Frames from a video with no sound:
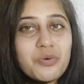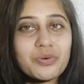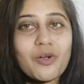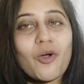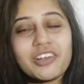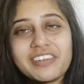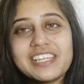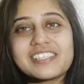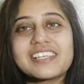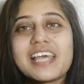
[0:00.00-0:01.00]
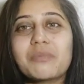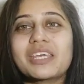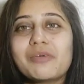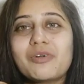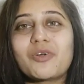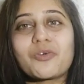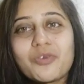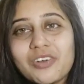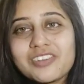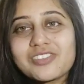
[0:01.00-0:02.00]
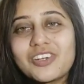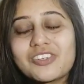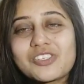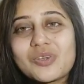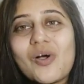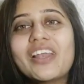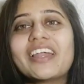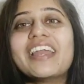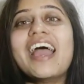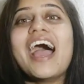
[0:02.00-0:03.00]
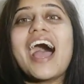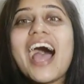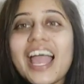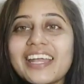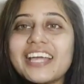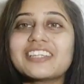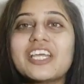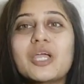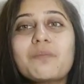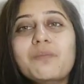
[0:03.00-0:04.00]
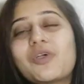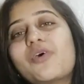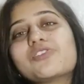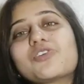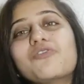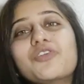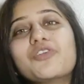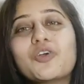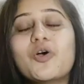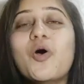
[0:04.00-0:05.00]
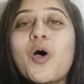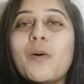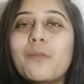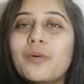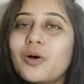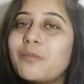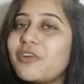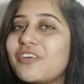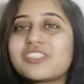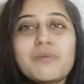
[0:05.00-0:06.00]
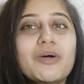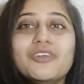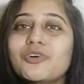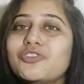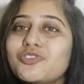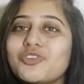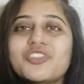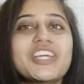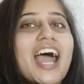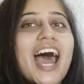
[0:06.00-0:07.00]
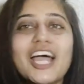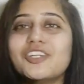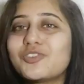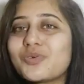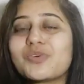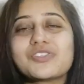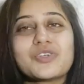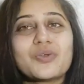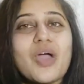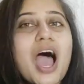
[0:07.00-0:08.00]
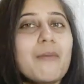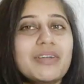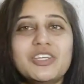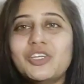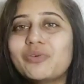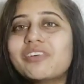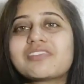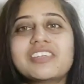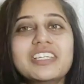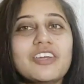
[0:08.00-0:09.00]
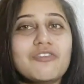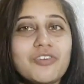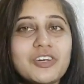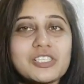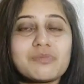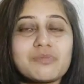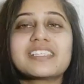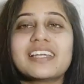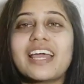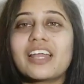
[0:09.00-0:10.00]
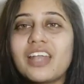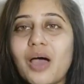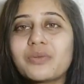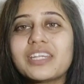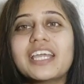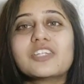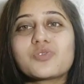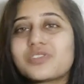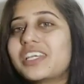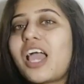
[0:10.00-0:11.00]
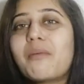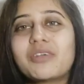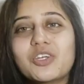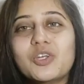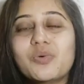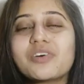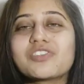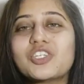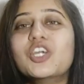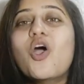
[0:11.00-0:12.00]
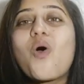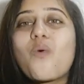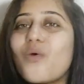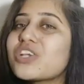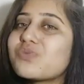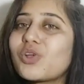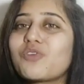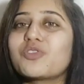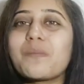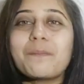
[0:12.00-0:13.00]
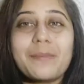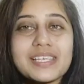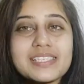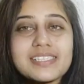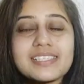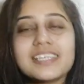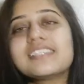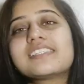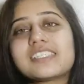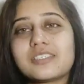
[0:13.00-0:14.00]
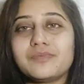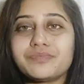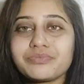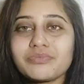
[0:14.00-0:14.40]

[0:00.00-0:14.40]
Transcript: two conferences, I became a doctoral research scholar, and I think because of Professor Manoj Joshi, I chose Amity University in the first place, and I now think choosing Amity University was one of the bestest